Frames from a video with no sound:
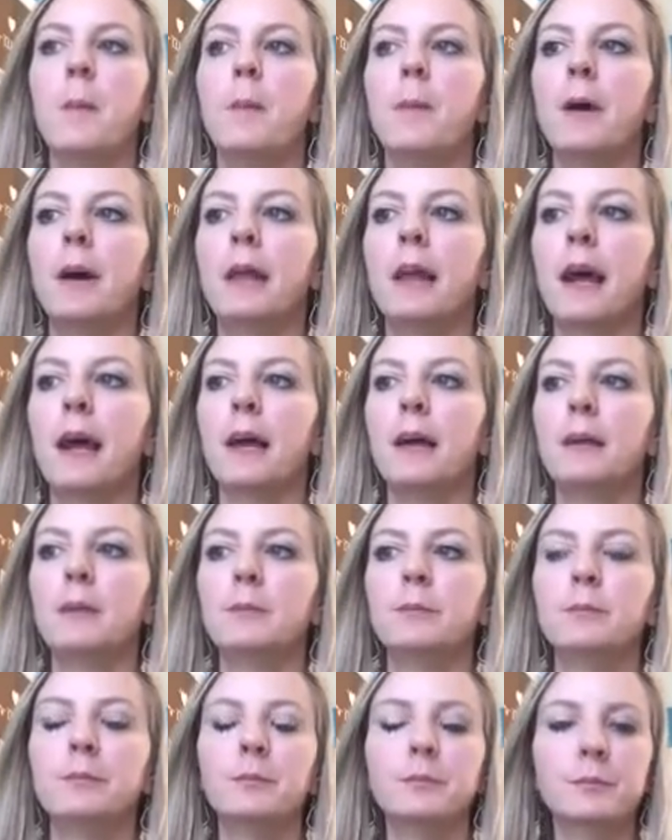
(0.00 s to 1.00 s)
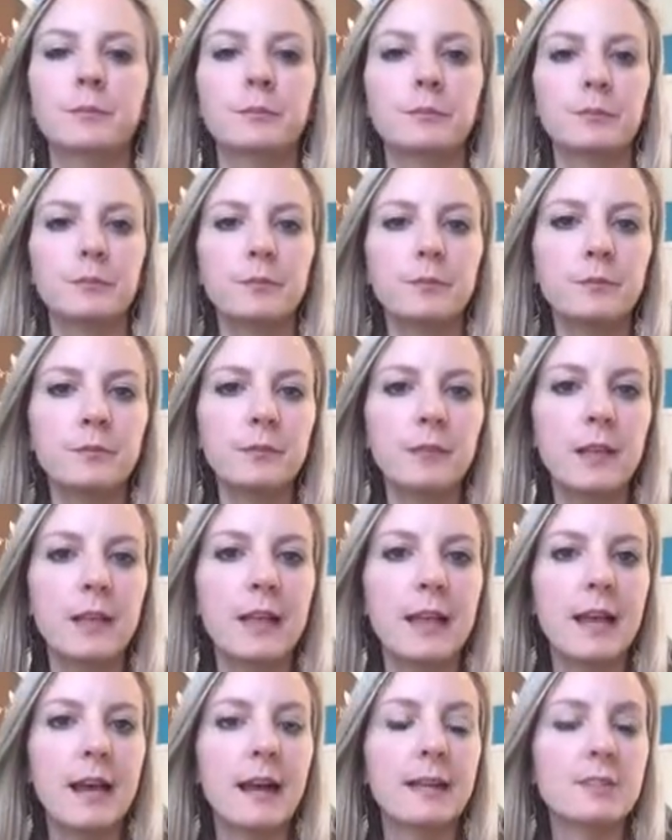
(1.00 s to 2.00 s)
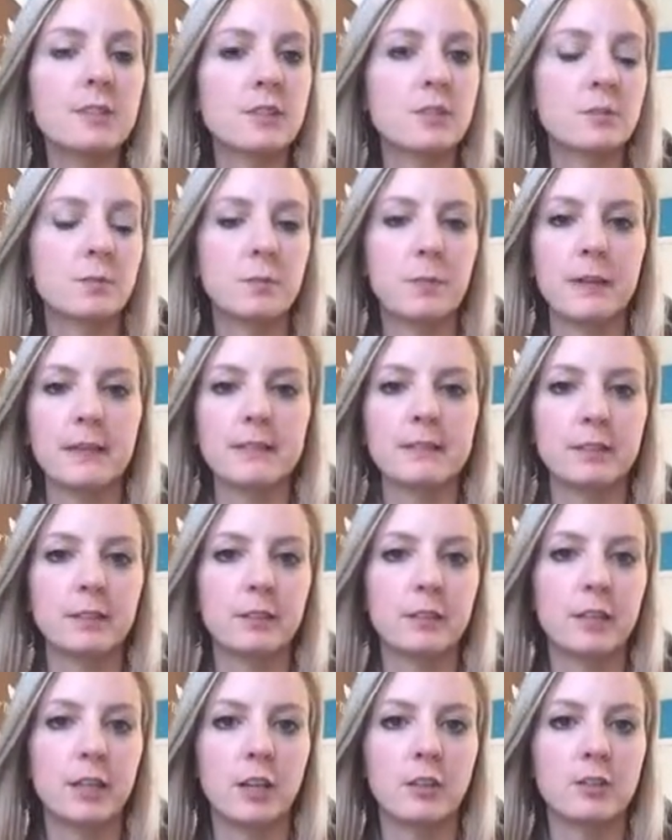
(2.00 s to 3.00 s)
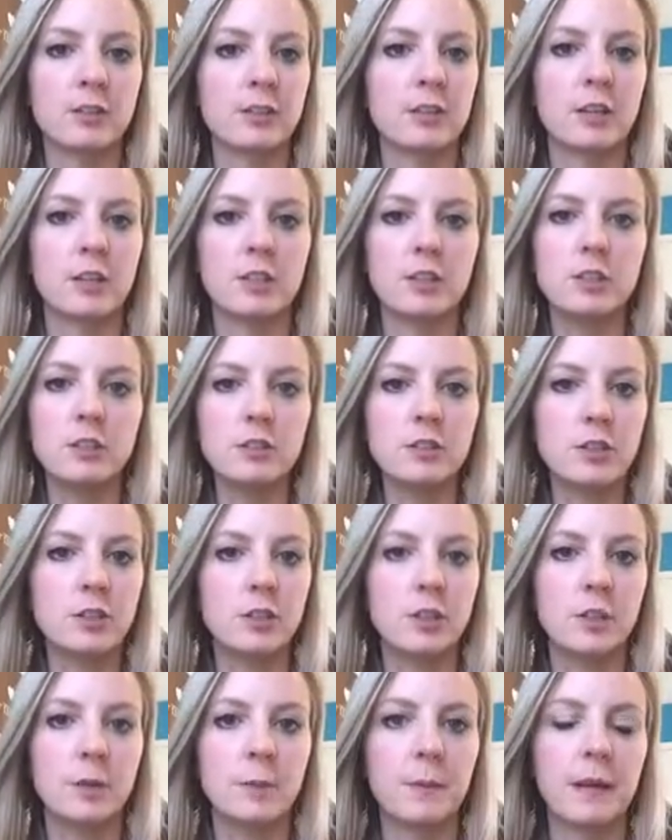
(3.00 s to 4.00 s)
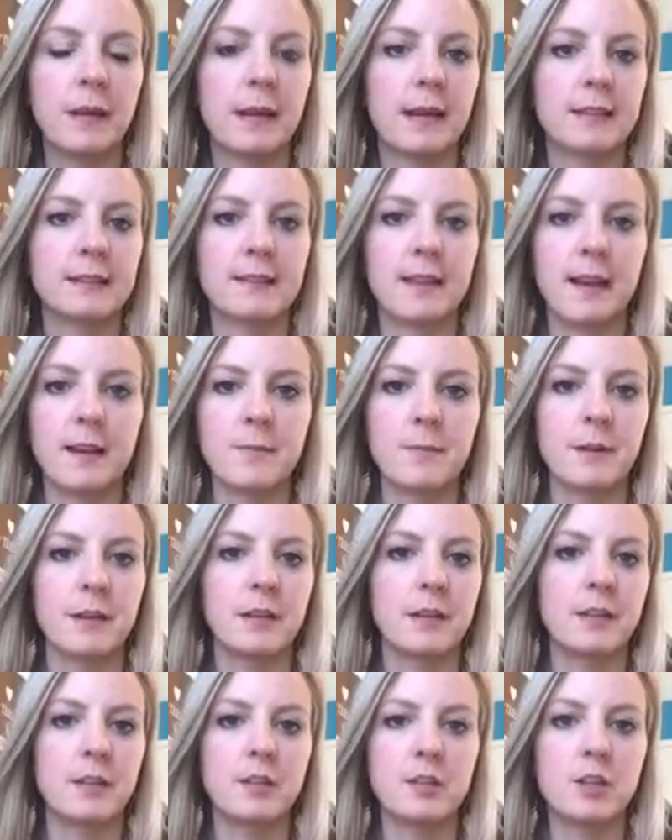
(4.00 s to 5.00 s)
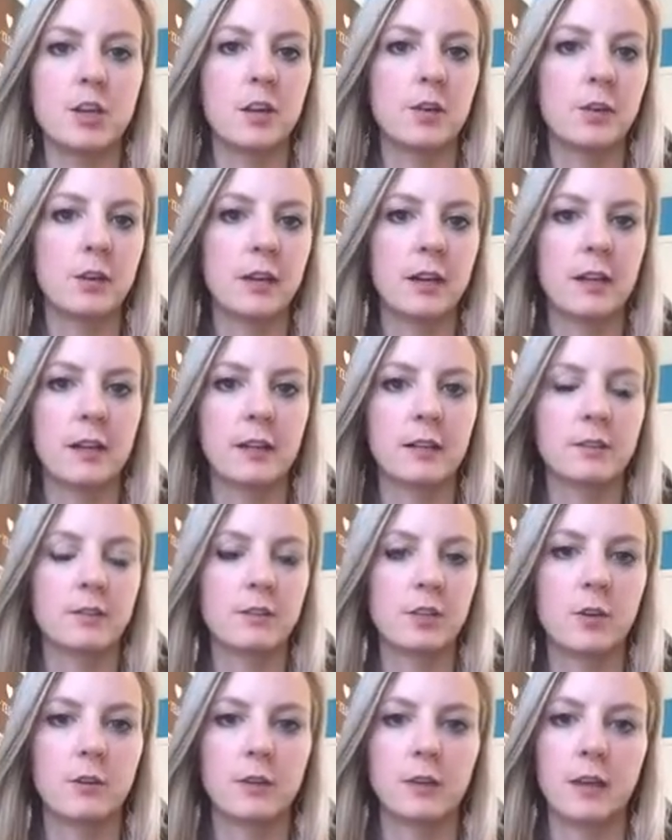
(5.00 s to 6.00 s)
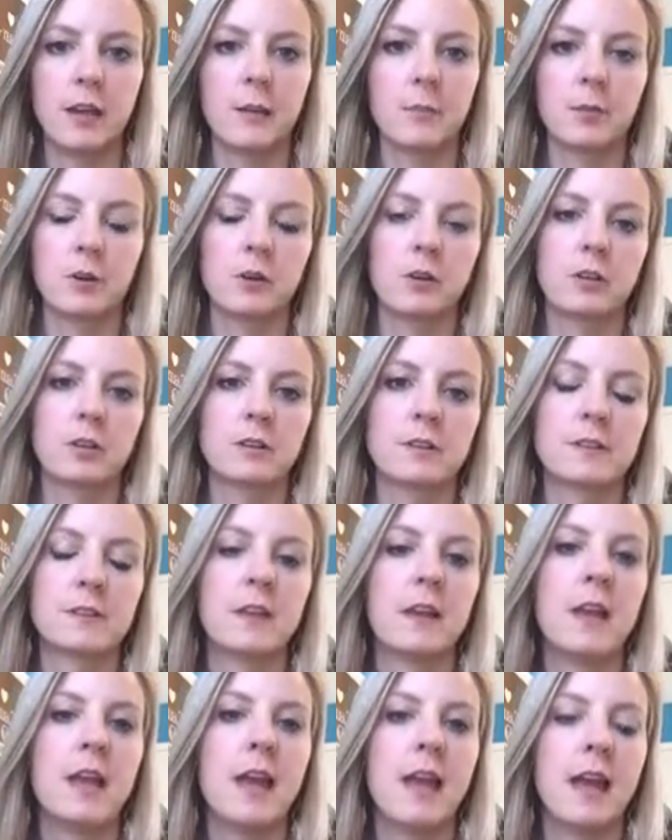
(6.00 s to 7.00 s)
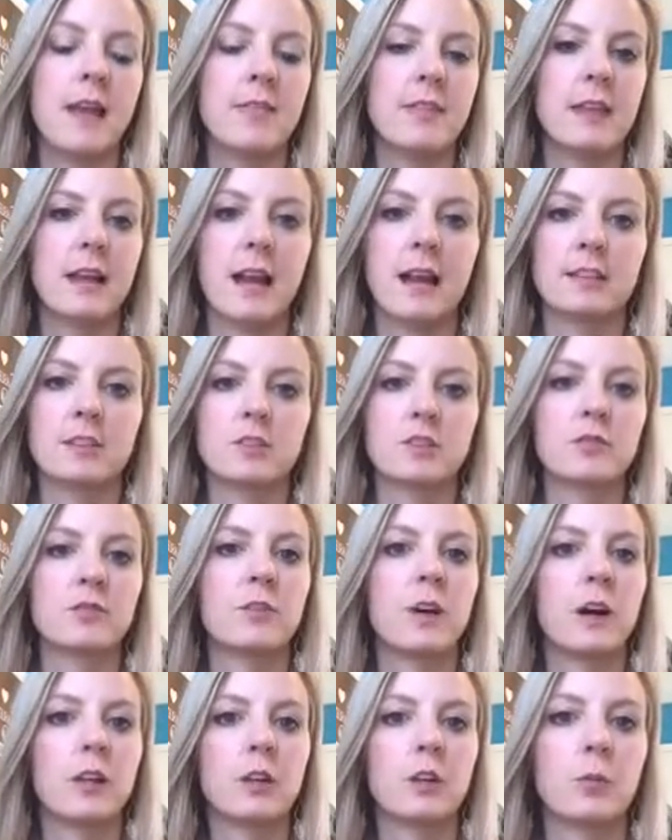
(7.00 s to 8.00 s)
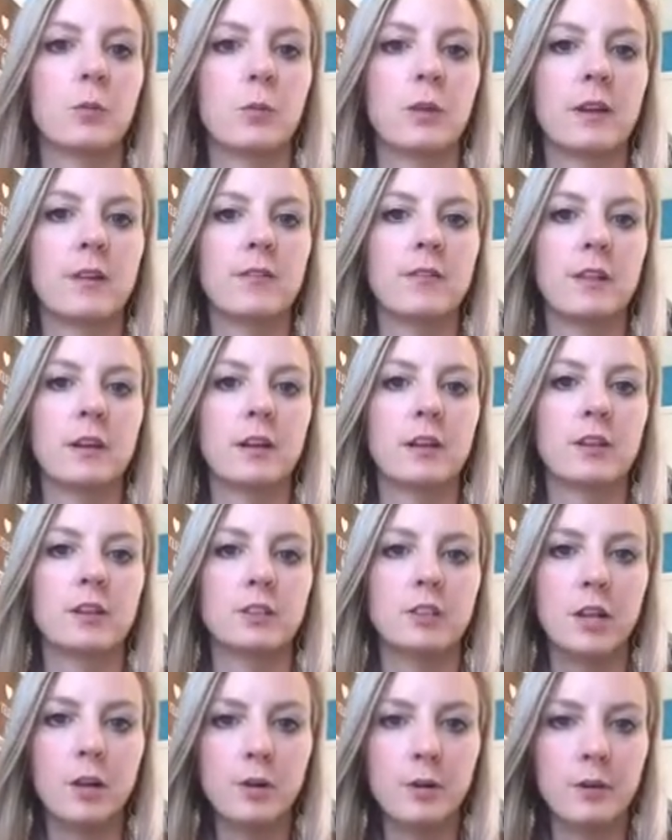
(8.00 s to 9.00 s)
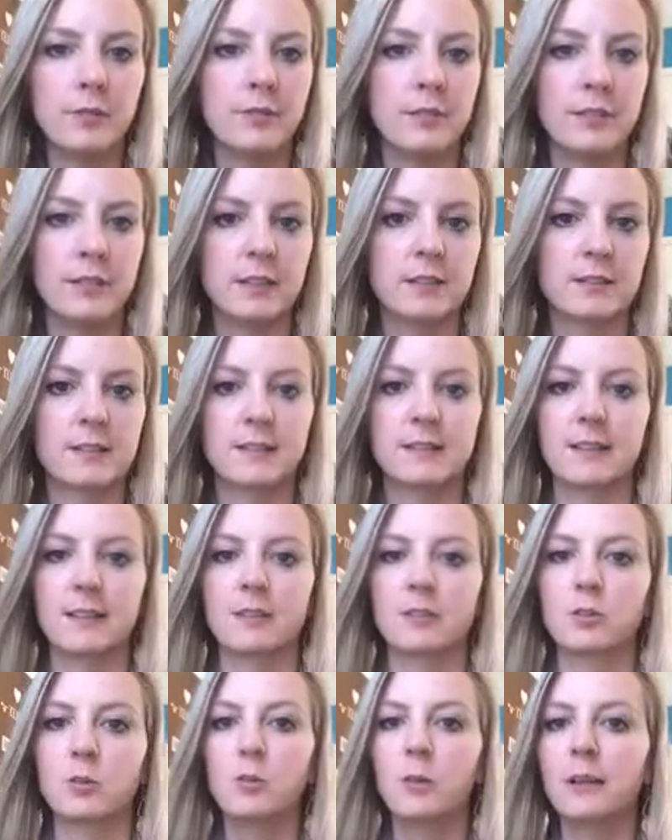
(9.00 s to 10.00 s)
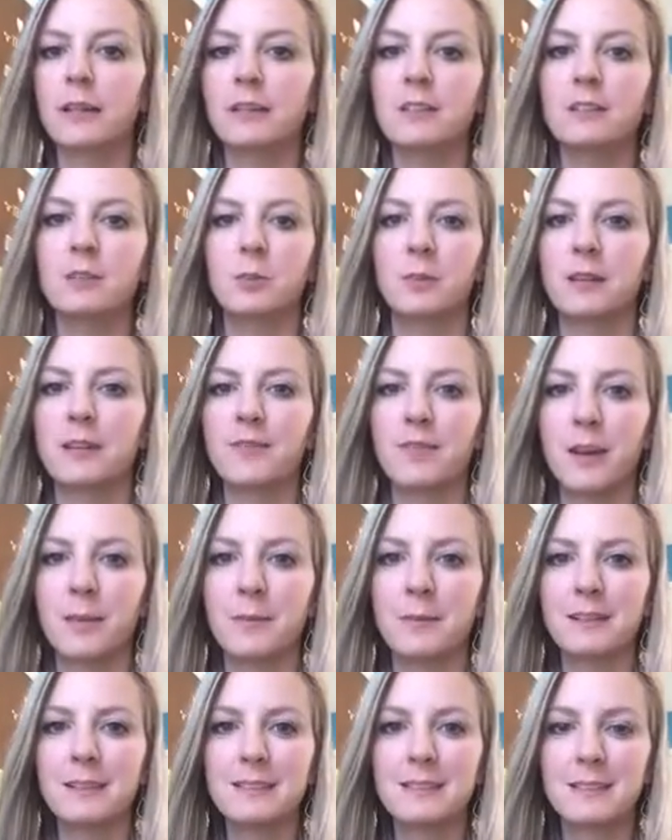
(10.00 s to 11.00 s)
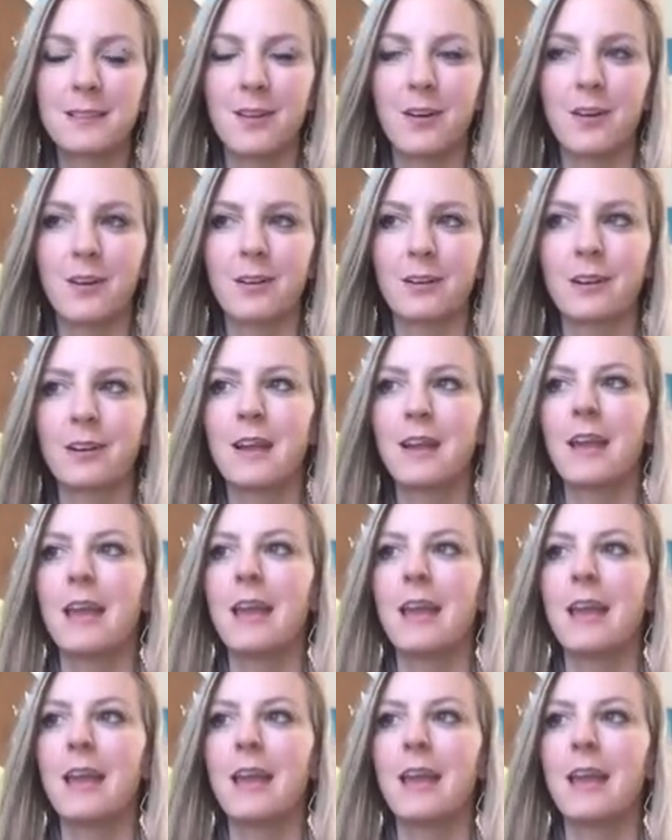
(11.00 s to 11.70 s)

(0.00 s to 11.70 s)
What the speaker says: But I just basically go to their YouTube and I type in yoga, Tone It Up girls, and then I just follow one of their yoga videos. It's like 20-25 minutes long,